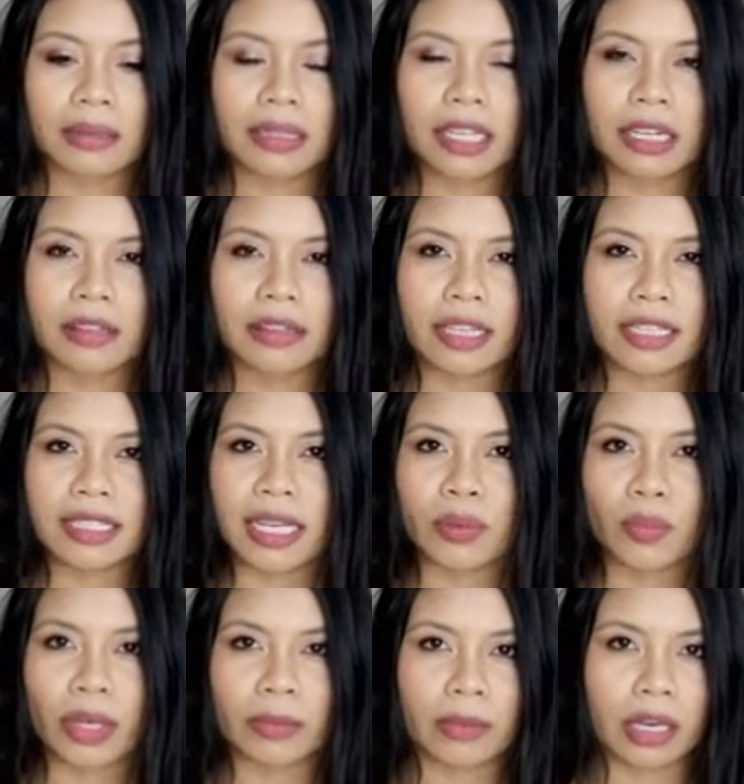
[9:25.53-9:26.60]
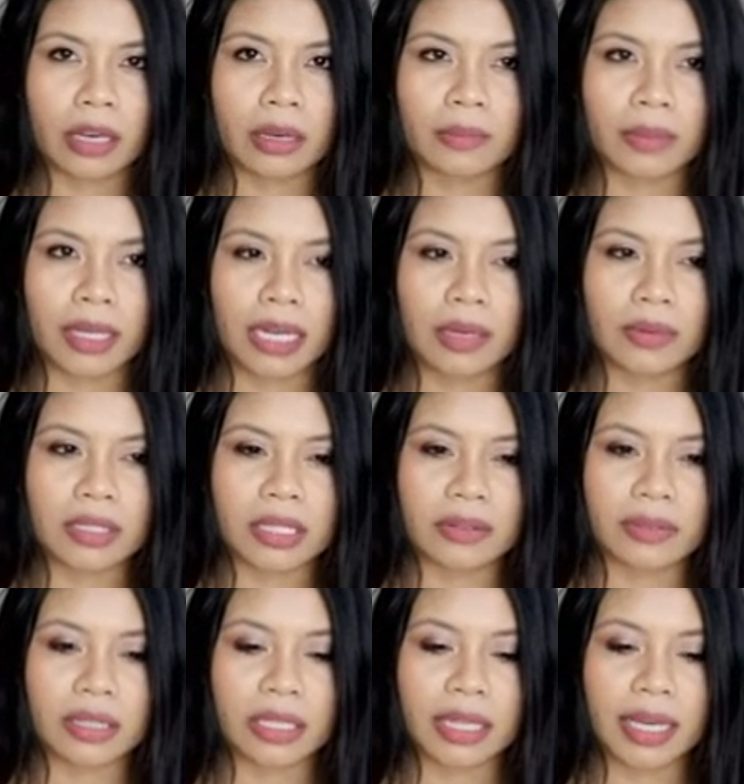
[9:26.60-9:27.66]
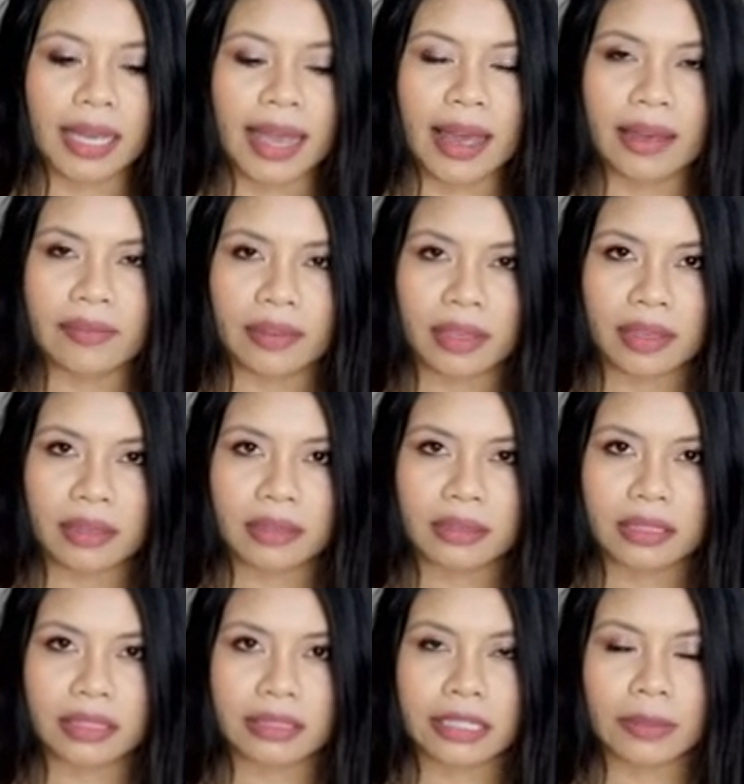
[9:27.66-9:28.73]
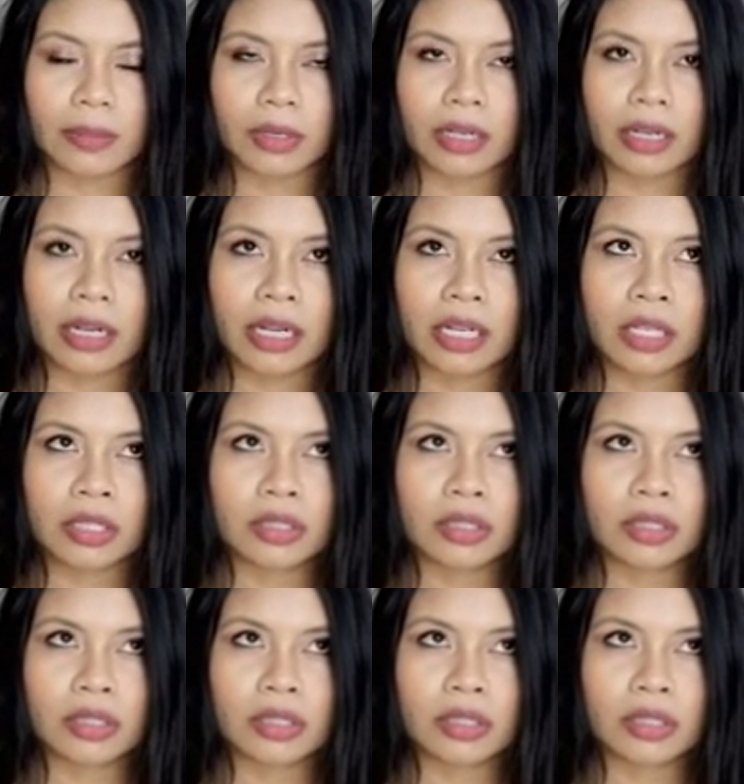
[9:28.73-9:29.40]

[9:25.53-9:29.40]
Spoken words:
little things can wake me up. Like I wasn't really like a heavy sleeper.